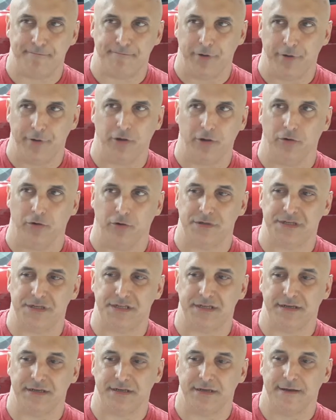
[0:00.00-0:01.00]

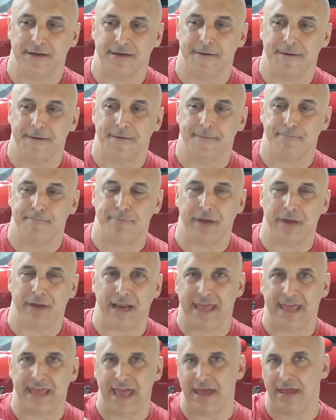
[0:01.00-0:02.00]
boost, but
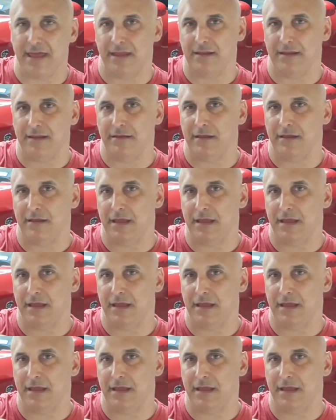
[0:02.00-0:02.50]
again,